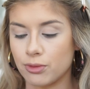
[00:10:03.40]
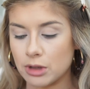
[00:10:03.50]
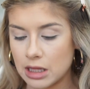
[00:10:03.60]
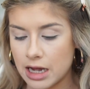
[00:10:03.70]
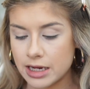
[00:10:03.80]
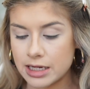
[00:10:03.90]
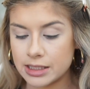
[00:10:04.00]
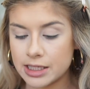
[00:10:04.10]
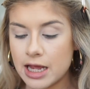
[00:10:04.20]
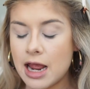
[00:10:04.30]
from
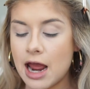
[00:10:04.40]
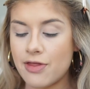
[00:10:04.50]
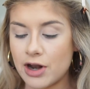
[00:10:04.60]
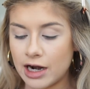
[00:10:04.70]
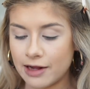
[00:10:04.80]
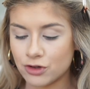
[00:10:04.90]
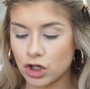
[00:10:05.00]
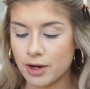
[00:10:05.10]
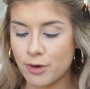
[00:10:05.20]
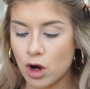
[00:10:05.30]
clients, and then I'd have to
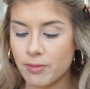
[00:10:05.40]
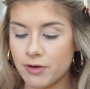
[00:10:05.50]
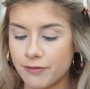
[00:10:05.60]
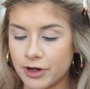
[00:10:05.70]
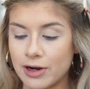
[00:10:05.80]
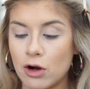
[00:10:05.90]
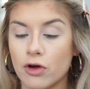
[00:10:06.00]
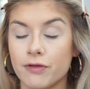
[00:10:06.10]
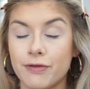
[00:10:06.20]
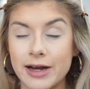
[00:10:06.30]
come home and figure
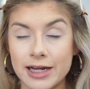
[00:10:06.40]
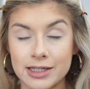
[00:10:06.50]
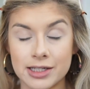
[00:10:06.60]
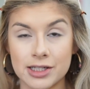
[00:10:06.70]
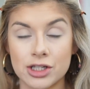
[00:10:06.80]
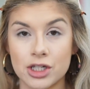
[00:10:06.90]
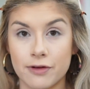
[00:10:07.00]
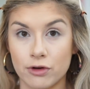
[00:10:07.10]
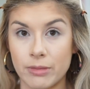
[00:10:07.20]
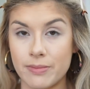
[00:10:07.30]
out all the finances and
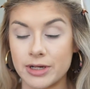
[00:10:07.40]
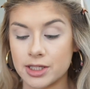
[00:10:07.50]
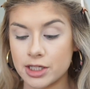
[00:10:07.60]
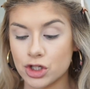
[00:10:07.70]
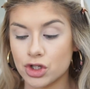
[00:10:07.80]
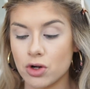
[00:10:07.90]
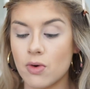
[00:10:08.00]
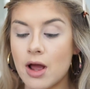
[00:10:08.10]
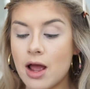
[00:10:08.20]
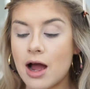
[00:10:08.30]
stuff for my business.
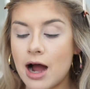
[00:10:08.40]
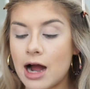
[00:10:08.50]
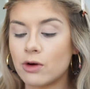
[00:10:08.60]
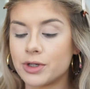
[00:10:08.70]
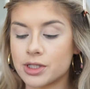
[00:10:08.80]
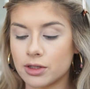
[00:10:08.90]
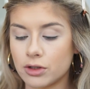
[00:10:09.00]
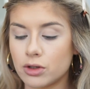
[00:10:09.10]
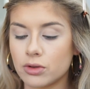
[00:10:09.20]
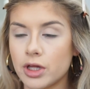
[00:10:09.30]
So I was
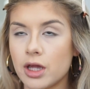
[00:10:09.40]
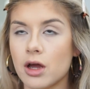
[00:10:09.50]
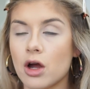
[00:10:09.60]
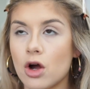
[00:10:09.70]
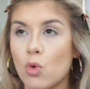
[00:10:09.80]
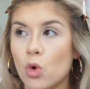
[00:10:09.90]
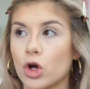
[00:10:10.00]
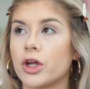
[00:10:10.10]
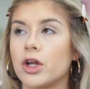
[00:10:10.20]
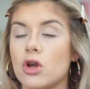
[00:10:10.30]
literally
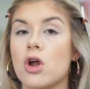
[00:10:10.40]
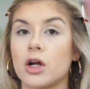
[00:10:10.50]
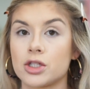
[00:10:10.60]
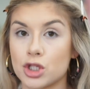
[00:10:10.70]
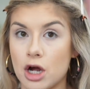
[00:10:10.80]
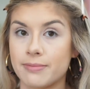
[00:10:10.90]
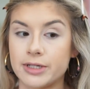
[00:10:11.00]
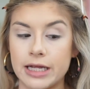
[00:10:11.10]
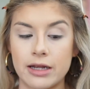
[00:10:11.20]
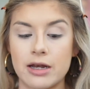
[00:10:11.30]
working
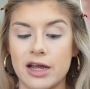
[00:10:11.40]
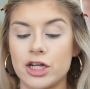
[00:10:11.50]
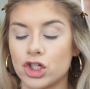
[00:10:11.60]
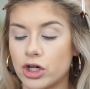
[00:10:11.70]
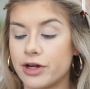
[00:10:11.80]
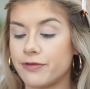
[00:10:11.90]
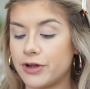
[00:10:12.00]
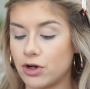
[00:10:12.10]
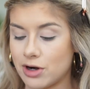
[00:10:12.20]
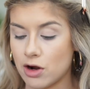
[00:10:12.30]
nonstop day and night trying to
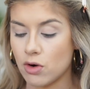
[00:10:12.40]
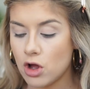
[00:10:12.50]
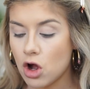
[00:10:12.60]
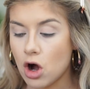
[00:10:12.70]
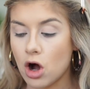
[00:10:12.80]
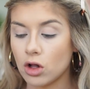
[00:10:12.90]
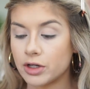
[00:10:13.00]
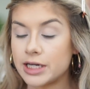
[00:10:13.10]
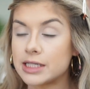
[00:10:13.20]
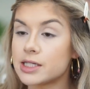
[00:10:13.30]
figure out
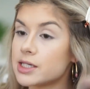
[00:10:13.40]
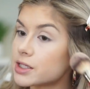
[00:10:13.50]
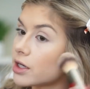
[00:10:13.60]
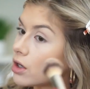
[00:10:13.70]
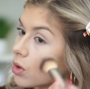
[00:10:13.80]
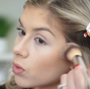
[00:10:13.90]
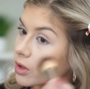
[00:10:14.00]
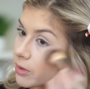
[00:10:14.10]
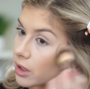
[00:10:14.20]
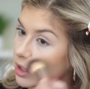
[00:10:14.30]
holiday season
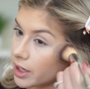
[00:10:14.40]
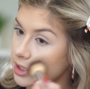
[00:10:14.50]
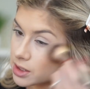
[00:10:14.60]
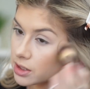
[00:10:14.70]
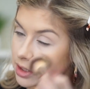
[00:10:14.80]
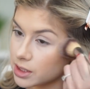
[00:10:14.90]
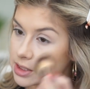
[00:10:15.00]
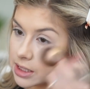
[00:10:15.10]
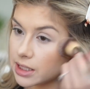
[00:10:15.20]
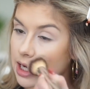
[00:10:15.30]
with my clients and
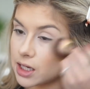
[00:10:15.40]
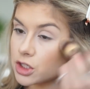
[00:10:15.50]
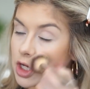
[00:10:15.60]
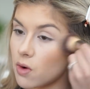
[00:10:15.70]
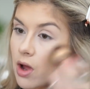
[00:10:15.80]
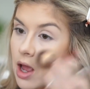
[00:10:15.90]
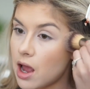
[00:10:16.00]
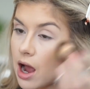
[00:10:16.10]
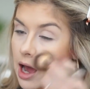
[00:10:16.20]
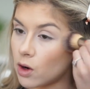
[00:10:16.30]
things like that. So
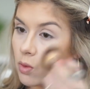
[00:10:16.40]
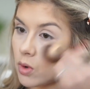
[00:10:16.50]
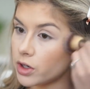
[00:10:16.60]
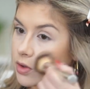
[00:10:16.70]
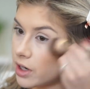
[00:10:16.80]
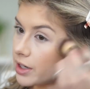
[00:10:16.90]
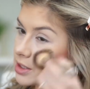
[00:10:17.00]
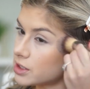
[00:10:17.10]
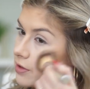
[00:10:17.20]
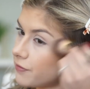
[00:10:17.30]
I don't want you
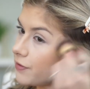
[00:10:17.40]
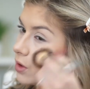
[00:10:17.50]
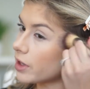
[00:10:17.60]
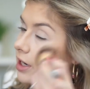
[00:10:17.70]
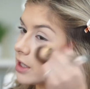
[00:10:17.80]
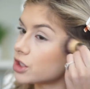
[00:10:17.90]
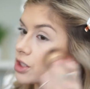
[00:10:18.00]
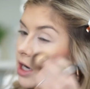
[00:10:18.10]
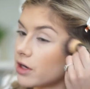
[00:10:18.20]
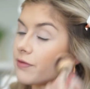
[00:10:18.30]
guys to feel like I
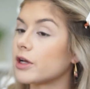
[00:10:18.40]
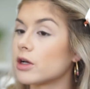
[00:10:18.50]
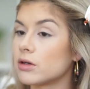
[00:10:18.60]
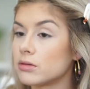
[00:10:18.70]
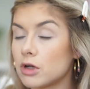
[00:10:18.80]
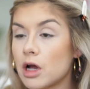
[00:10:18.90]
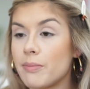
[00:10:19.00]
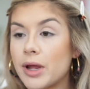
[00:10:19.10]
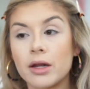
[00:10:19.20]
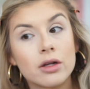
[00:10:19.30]
just kind of like
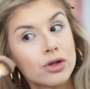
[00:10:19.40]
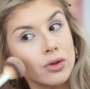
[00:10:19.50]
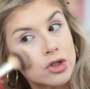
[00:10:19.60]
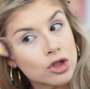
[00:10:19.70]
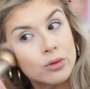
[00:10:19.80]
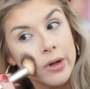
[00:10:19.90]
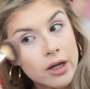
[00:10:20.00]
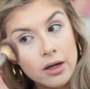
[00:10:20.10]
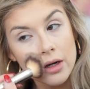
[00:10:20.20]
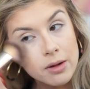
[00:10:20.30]
abandoned YouTube
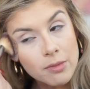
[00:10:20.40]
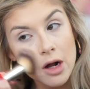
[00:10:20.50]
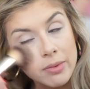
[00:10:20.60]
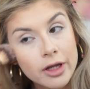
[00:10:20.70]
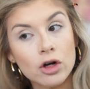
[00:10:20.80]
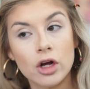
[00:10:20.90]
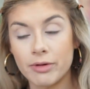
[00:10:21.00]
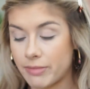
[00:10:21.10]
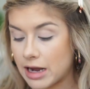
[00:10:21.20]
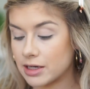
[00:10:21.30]
and am not planning on
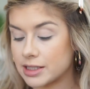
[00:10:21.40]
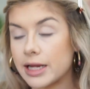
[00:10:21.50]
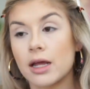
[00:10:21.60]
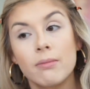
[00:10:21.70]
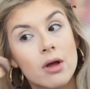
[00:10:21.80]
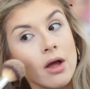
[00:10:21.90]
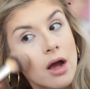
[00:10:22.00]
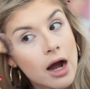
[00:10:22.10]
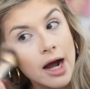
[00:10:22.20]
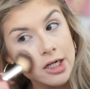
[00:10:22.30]
coming back, because I am.
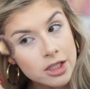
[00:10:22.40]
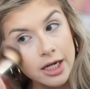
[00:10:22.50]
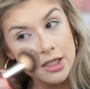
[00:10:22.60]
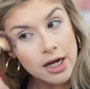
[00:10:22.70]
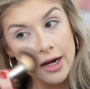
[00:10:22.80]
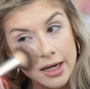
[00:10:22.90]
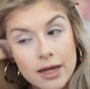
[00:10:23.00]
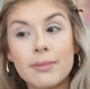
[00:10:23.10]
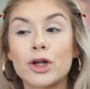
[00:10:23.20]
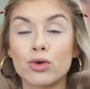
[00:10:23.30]
I just had to kind of
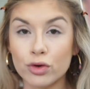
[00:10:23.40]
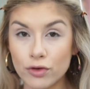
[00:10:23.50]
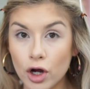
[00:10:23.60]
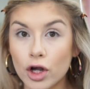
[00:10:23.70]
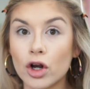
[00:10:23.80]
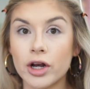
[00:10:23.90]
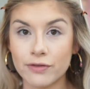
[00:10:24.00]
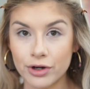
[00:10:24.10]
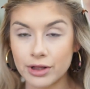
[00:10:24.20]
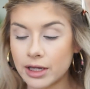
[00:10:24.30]
get my groove on
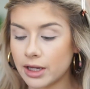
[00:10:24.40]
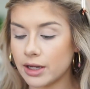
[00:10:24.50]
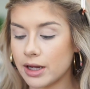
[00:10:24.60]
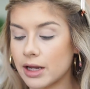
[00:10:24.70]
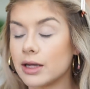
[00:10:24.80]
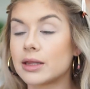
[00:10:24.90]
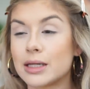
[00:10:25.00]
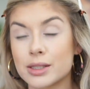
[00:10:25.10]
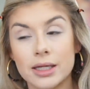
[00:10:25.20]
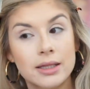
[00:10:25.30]
everything and
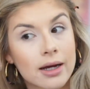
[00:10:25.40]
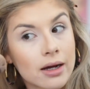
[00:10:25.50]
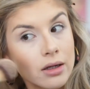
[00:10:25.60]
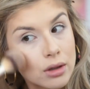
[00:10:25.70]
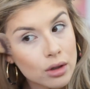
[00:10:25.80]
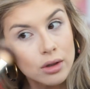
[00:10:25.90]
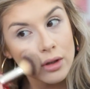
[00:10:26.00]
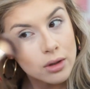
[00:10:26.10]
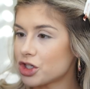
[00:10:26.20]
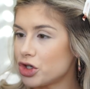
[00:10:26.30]
things like that.
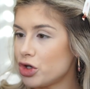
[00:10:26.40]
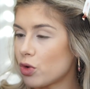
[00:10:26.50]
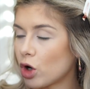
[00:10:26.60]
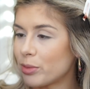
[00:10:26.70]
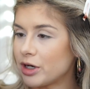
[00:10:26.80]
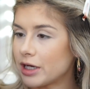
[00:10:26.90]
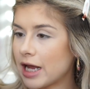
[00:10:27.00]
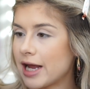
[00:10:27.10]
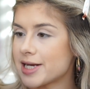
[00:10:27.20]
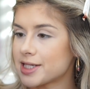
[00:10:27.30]
This new Urban
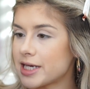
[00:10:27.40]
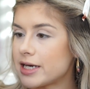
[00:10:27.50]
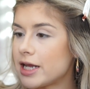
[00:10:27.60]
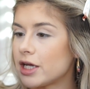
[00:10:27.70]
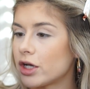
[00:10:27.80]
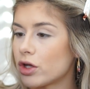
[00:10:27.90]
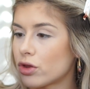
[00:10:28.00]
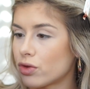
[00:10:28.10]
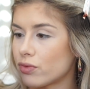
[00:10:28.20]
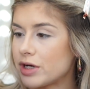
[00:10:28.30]
Decay Stay Naked
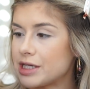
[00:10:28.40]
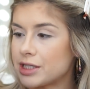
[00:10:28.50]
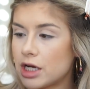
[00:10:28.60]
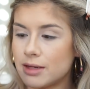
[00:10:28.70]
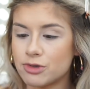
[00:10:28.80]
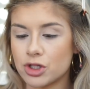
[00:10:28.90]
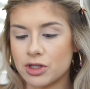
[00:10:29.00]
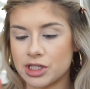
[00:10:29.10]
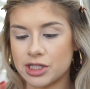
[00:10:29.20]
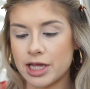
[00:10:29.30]
Threesome. So
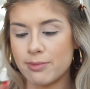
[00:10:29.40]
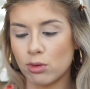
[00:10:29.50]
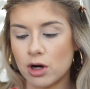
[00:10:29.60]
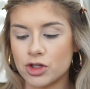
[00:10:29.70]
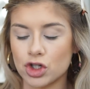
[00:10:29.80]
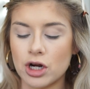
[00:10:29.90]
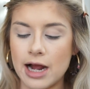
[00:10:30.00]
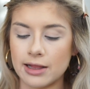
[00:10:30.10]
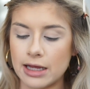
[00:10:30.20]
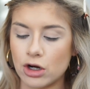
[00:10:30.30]
this is a bronzer,
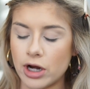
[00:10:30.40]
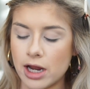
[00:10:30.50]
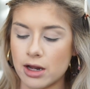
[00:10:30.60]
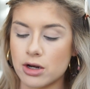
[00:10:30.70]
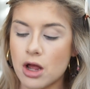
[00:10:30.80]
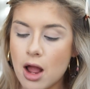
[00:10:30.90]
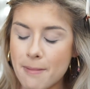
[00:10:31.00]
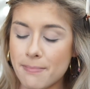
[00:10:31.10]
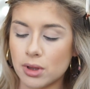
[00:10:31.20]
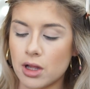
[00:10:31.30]
highlighter, and
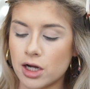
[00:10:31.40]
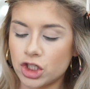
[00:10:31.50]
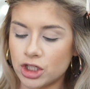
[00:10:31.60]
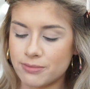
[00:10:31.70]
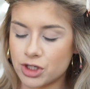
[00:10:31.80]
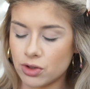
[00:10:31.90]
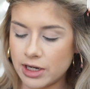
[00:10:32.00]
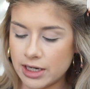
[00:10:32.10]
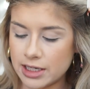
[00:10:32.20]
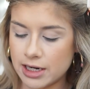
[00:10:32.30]
blush. I'm still
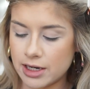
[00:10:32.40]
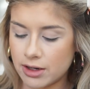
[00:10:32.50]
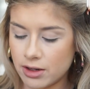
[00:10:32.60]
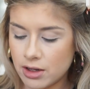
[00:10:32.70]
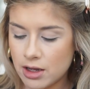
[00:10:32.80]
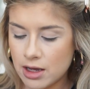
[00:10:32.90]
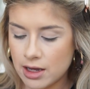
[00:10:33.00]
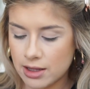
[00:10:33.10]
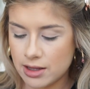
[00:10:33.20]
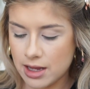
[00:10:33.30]
kind of getting
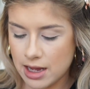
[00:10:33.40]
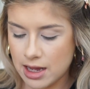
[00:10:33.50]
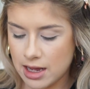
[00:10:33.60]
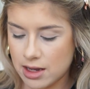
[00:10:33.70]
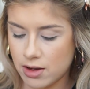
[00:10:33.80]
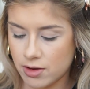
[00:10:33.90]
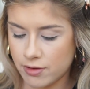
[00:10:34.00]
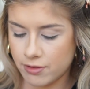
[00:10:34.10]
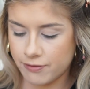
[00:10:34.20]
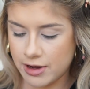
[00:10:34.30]
the hang
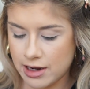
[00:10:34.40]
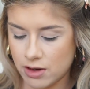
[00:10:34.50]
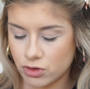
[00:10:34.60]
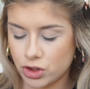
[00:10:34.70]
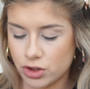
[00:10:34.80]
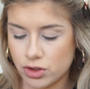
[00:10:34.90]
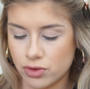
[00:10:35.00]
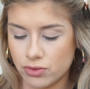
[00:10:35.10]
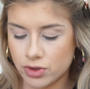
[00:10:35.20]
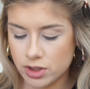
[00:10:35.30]
of how to
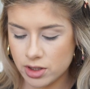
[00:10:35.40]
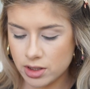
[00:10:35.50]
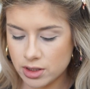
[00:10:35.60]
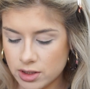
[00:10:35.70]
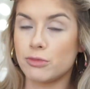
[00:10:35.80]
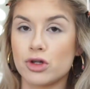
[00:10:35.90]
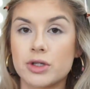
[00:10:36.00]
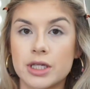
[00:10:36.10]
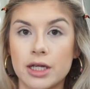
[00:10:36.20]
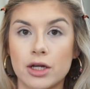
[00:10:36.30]
use this. I'm
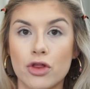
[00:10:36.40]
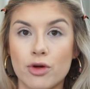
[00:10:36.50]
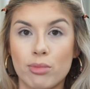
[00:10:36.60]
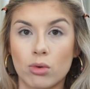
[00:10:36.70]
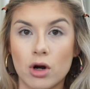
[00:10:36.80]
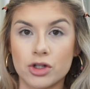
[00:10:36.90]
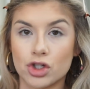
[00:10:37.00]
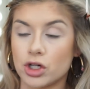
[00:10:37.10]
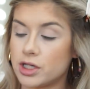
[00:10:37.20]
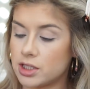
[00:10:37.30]
using the
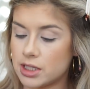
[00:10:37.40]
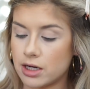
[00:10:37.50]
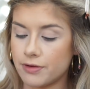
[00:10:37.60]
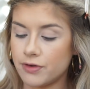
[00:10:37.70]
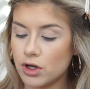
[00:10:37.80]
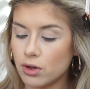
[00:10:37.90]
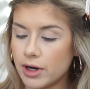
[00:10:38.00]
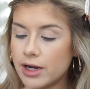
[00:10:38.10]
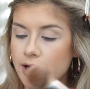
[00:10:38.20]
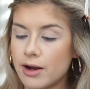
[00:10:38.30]
bronzer inside of here
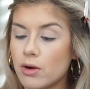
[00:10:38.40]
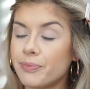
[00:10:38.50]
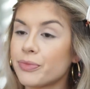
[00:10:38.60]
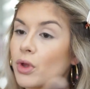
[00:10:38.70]
right now.